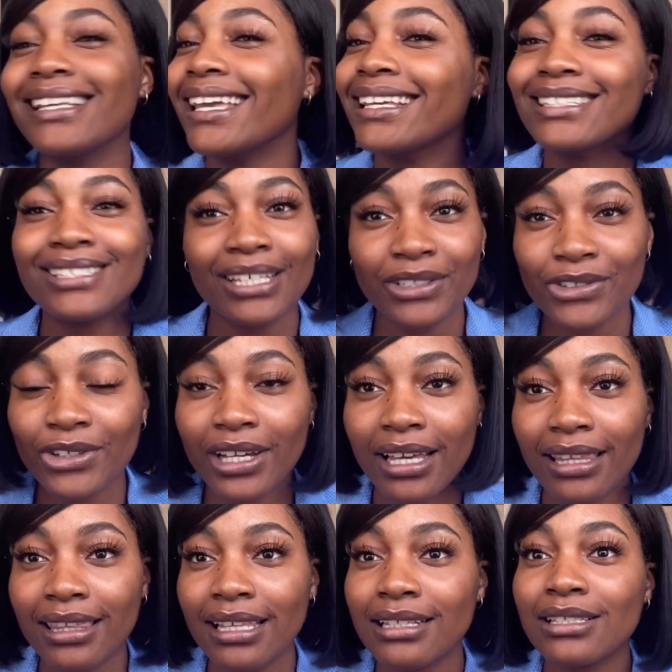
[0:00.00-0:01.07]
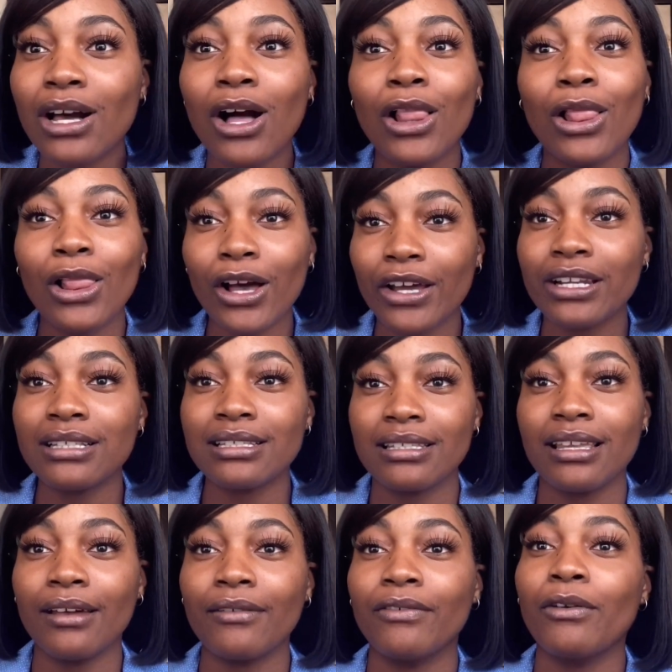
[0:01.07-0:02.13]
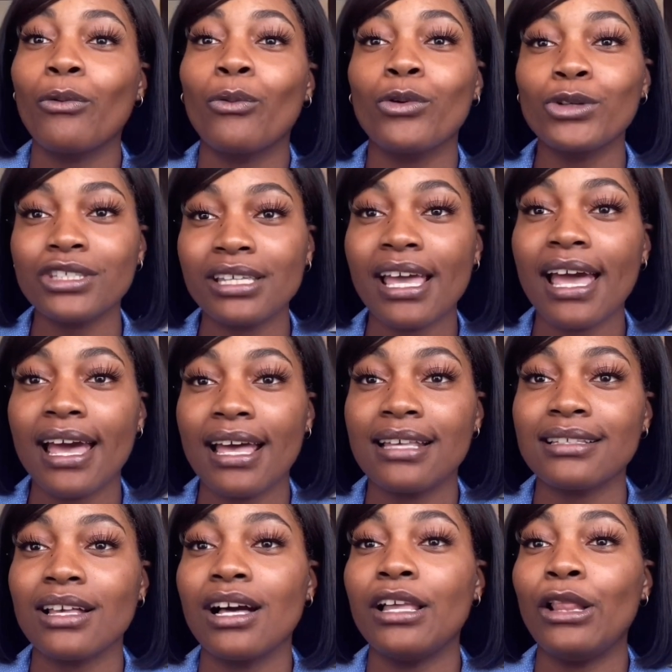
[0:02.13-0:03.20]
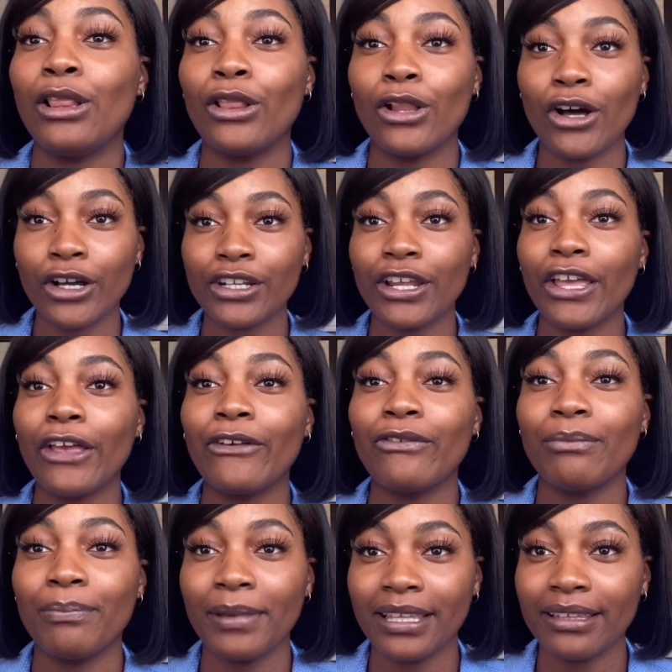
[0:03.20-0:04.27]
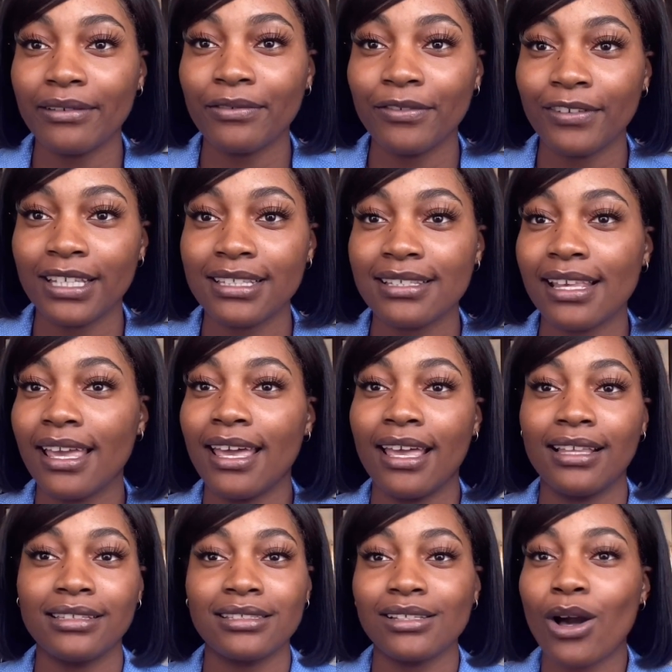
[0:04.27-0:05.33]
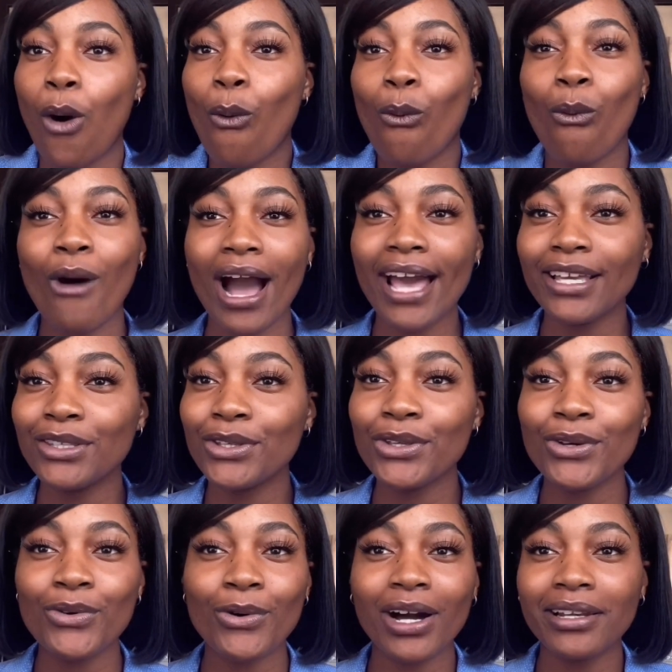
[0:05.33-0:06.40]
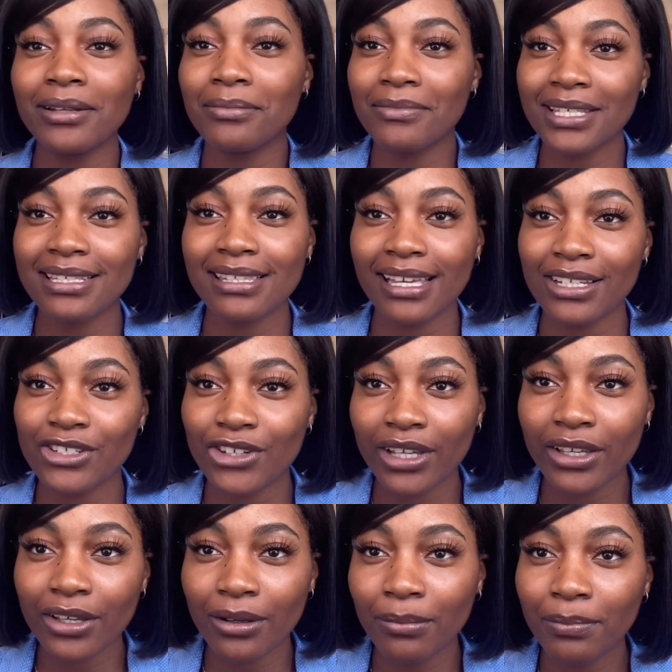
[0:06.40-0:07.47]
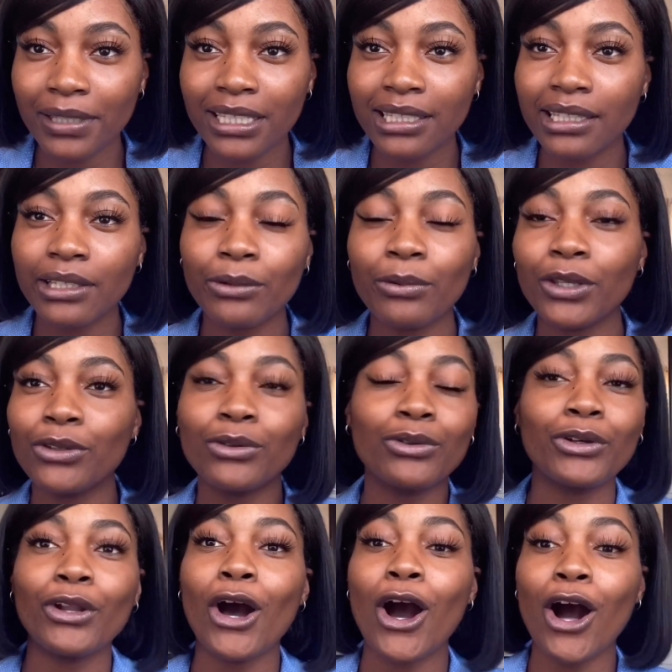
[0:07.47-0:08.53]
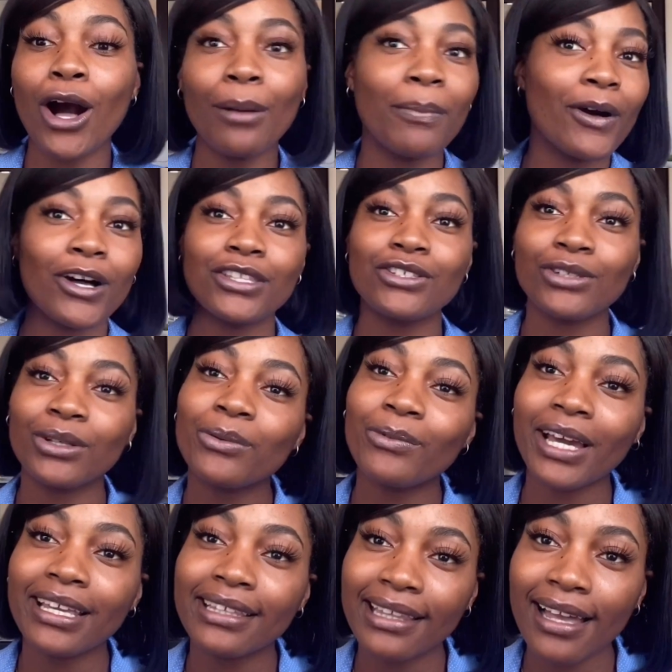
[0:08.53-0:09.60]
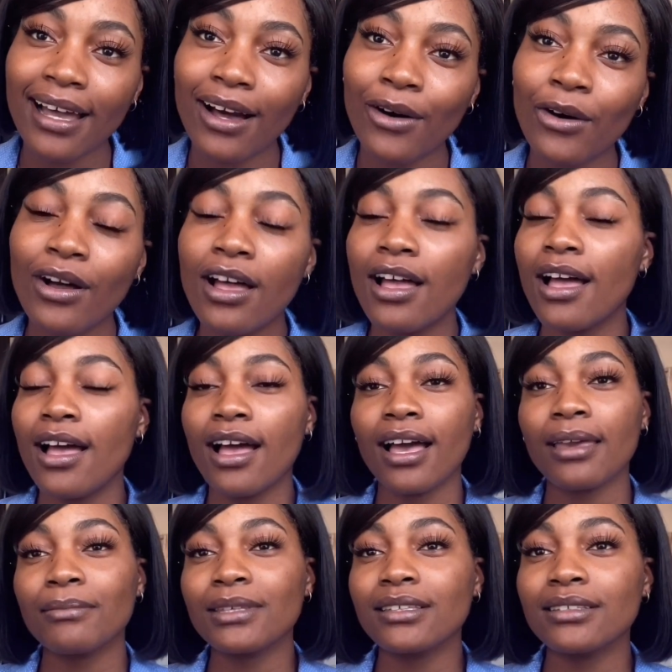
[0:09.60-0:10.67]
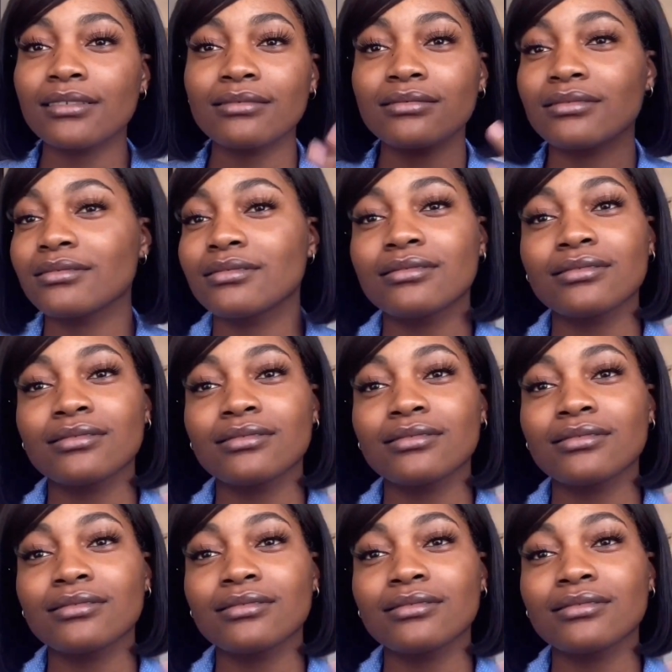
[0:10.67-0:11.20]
etc. There's a lot of stuff. Water has a lot of benefits, and why do you want to miss that train completely when you could hop onto it right now? I mean,